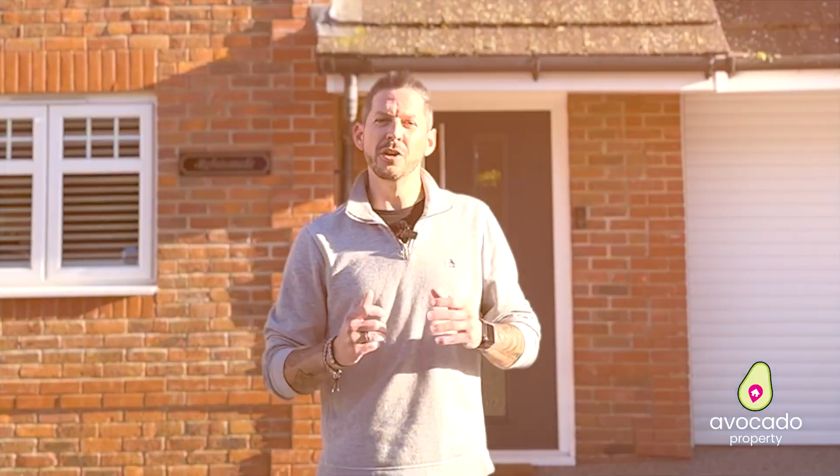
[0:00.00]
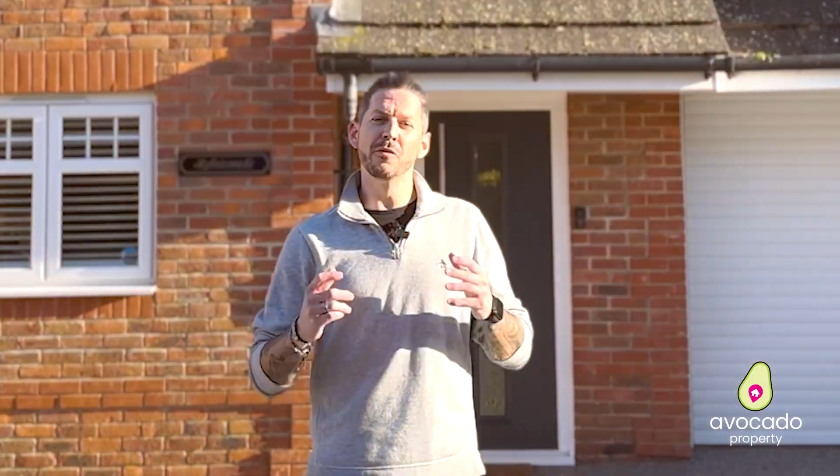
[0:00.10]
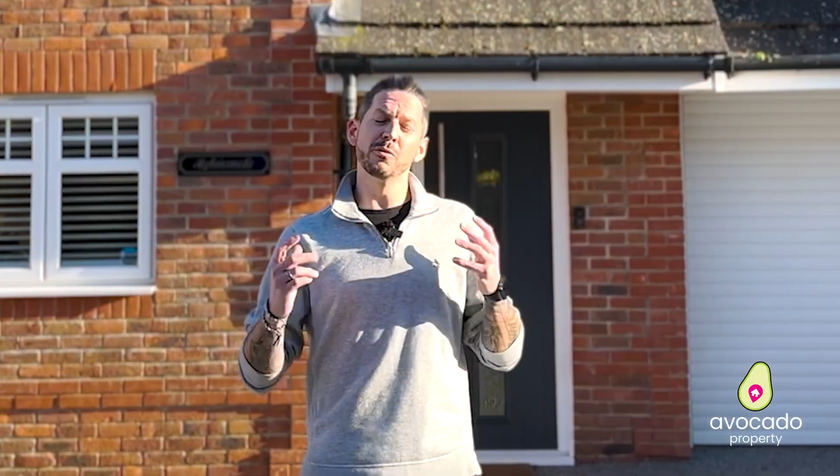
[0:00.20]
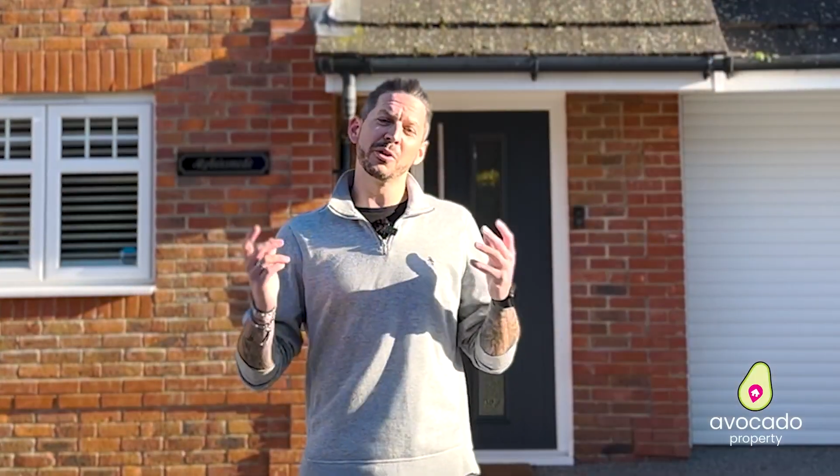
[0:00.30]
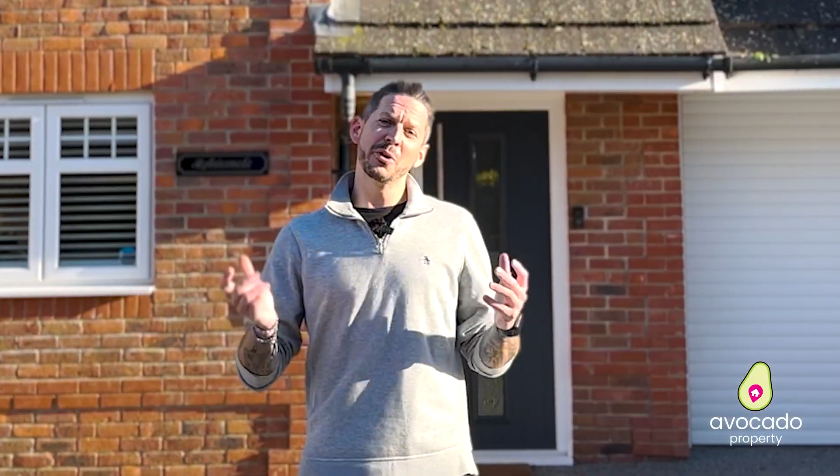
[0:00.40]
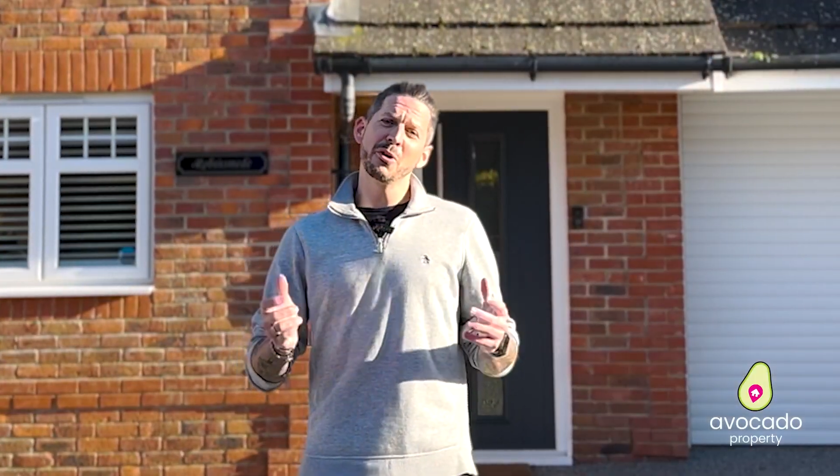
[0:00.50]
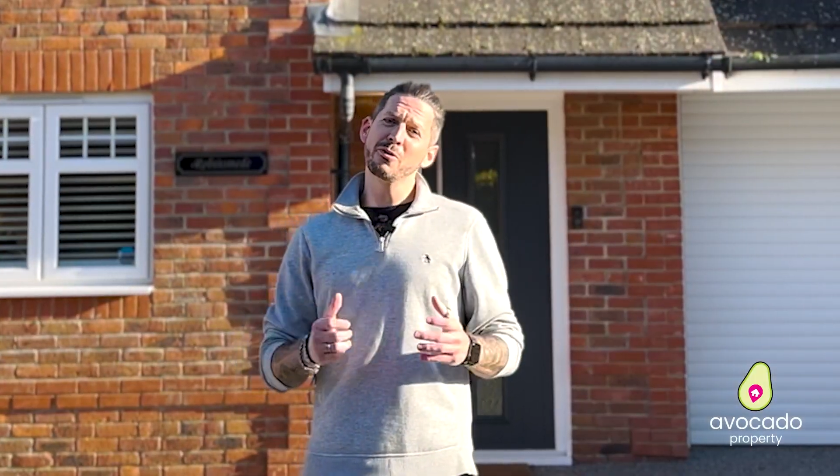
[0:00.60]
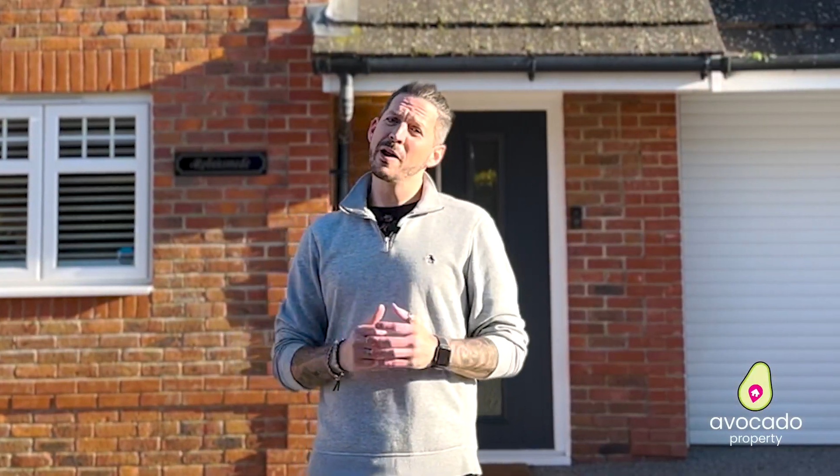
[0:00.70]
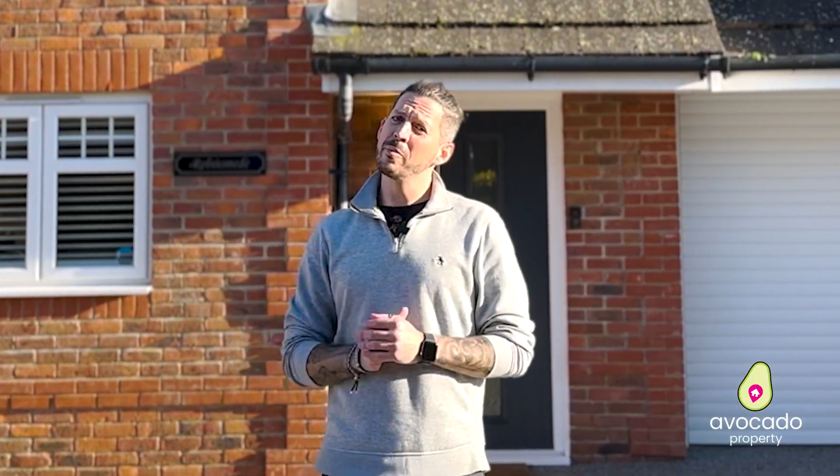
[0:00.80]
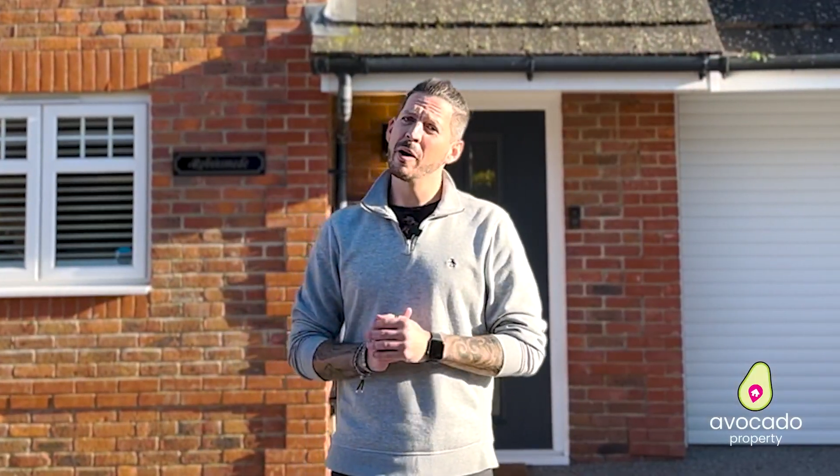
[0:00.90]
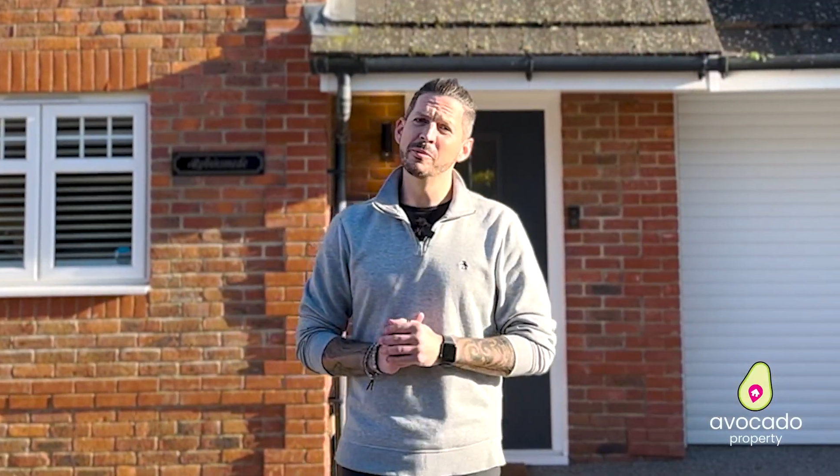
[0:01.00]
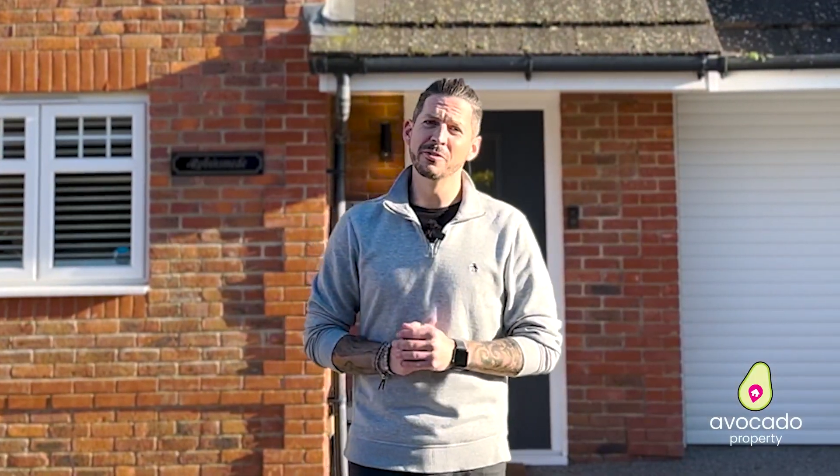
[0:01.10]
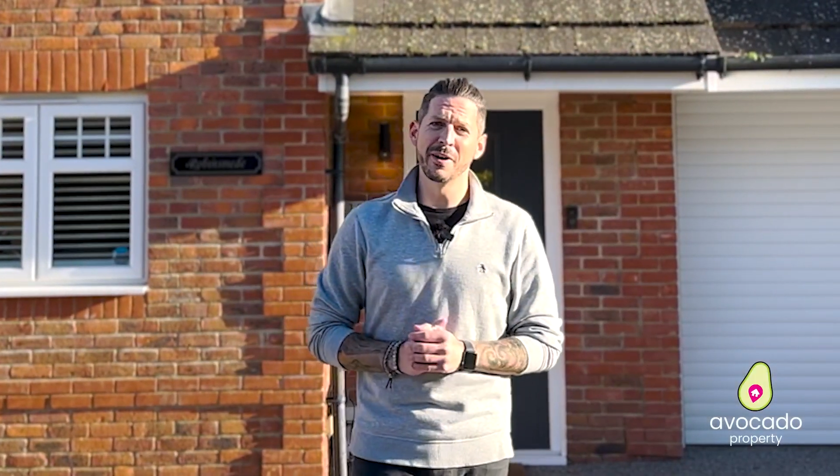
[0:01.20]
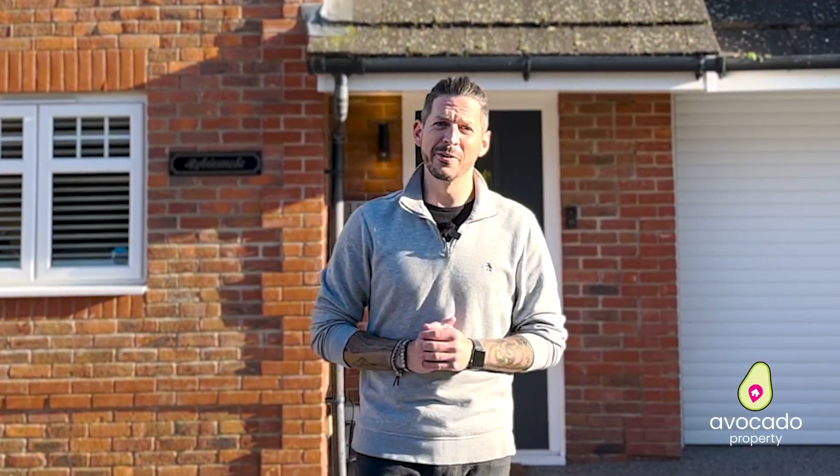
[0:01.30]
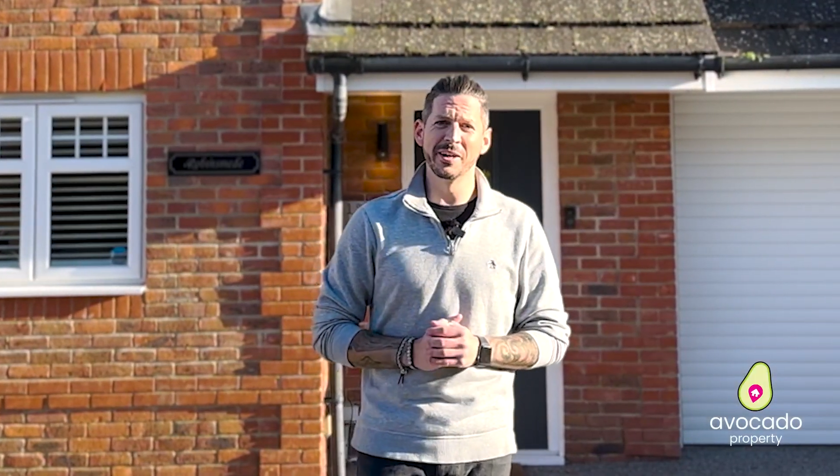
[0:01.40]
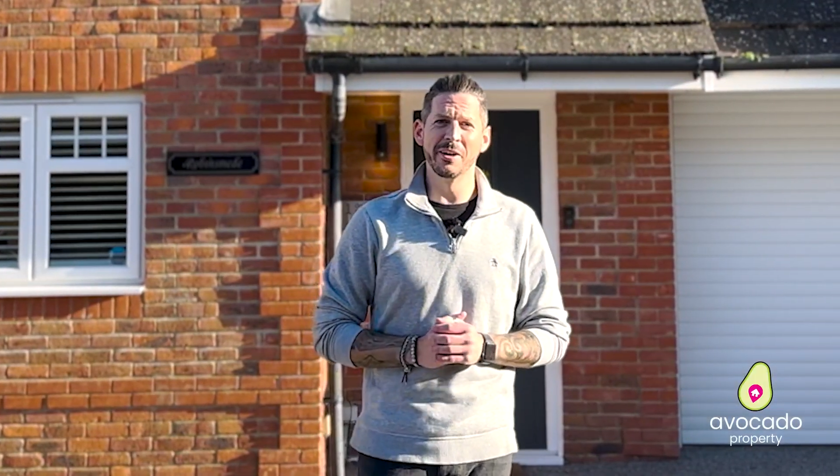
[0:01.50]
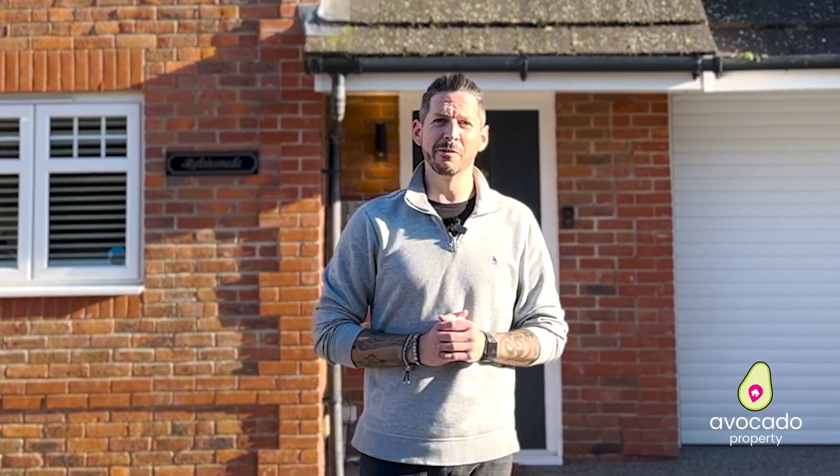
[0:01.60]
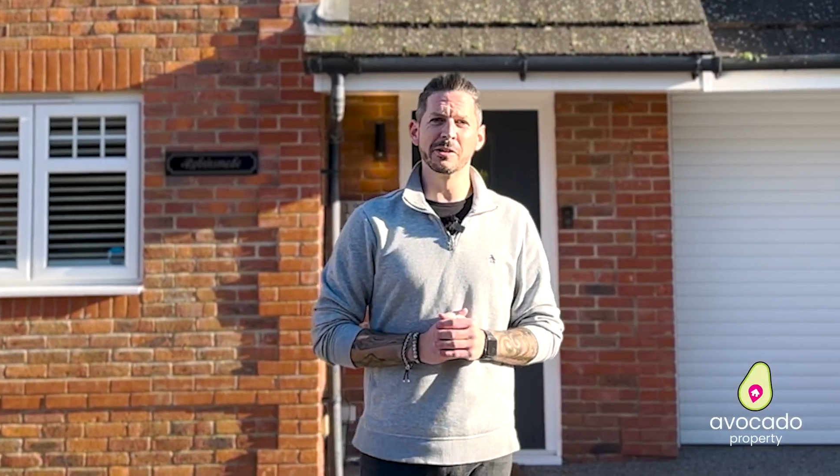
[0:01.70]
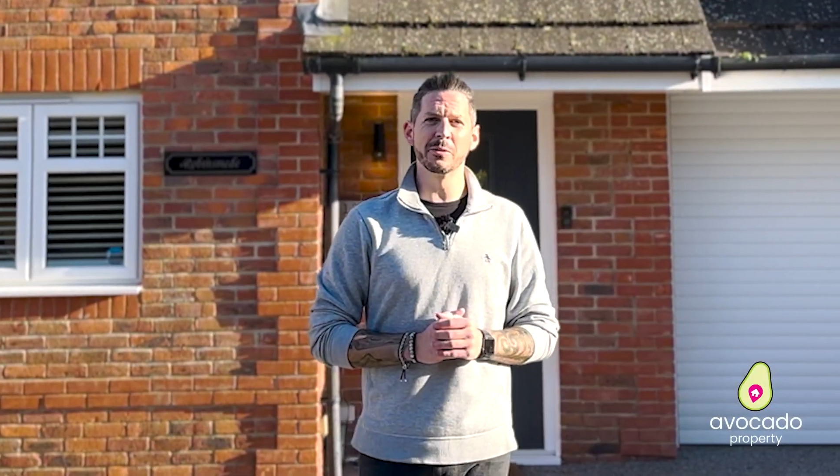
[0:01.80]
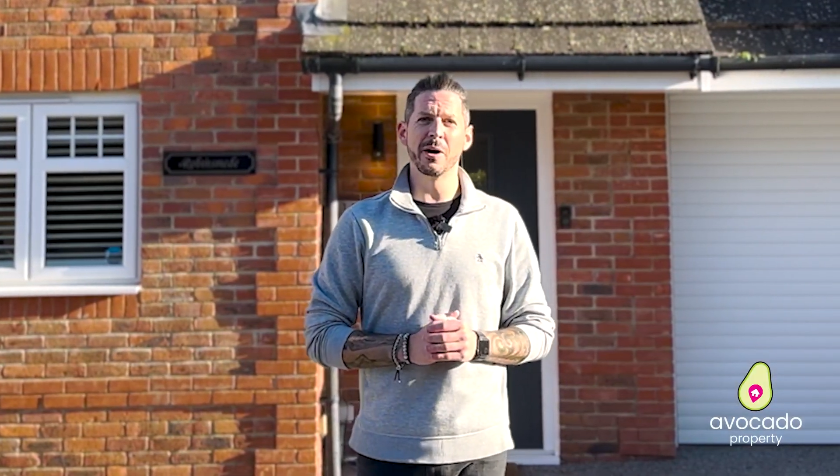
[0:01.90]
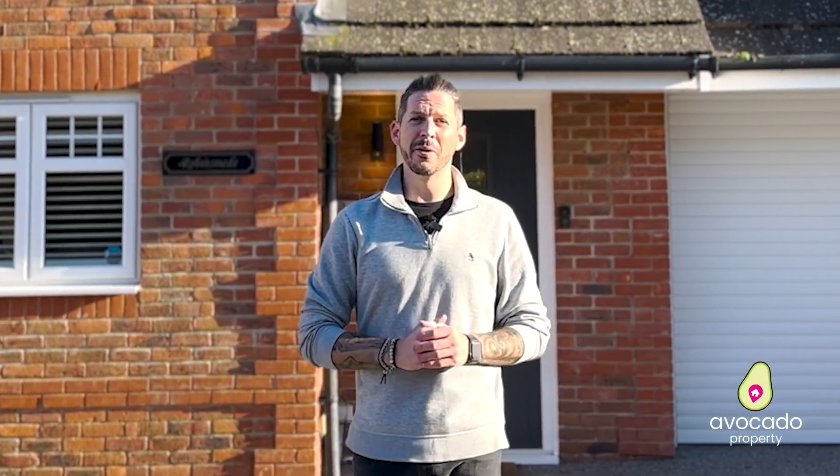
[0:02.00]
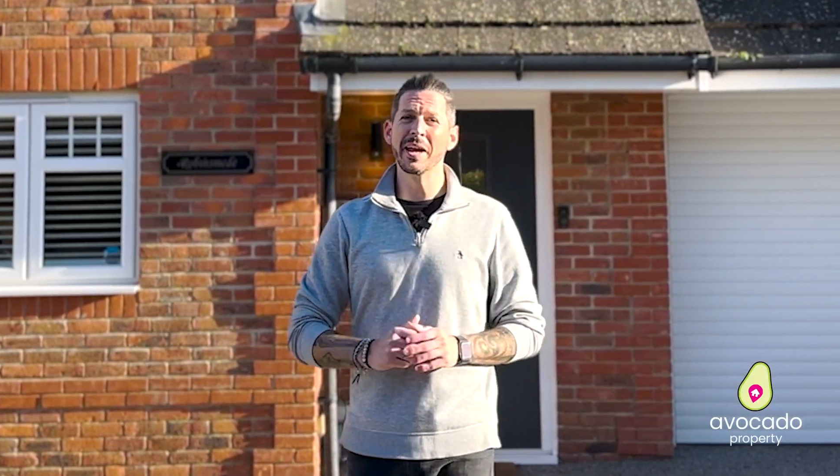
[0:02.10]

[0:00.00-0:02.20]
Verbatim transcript: You've also got great pubs around here as well,